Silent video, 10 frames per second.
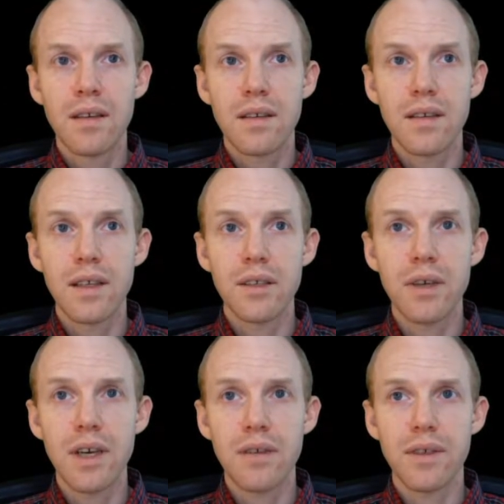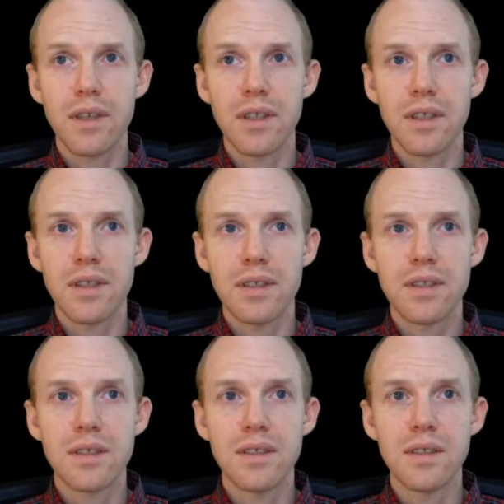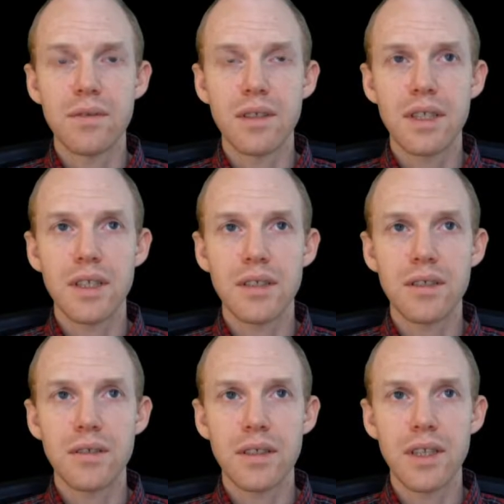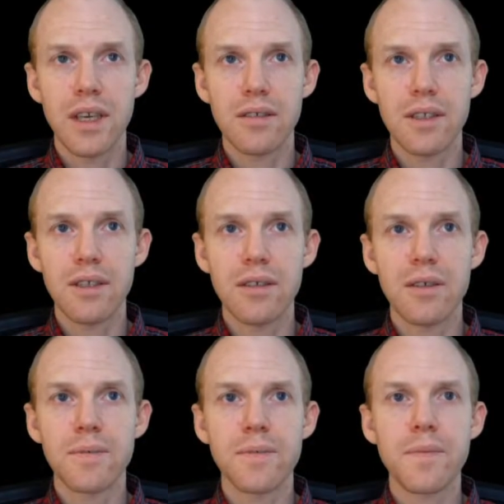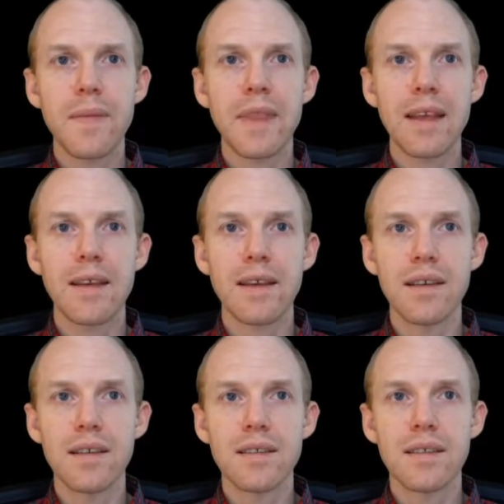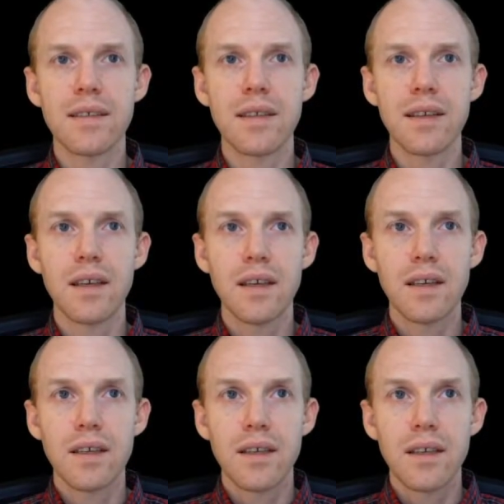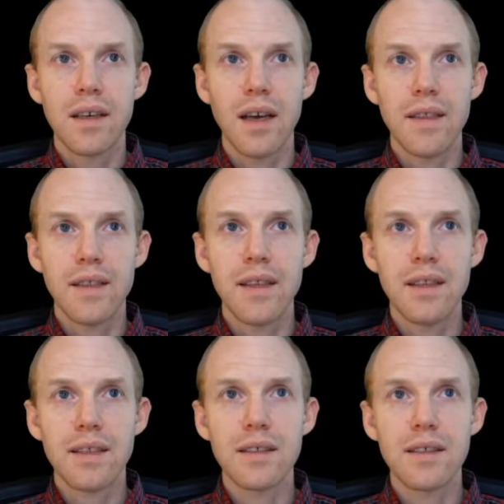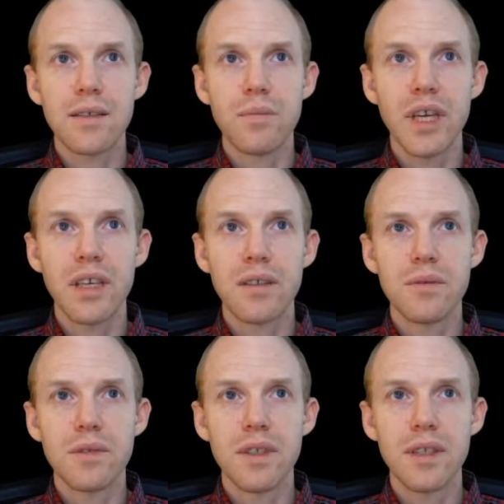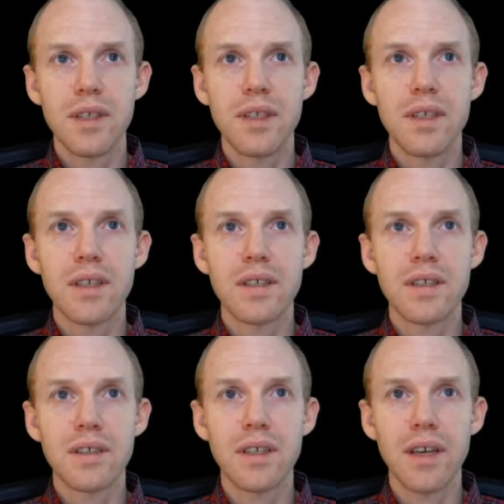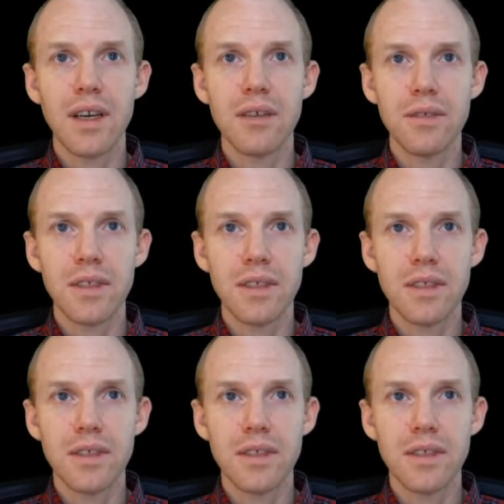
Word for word: Then you have all of these different things you can download. And I think the main one that I would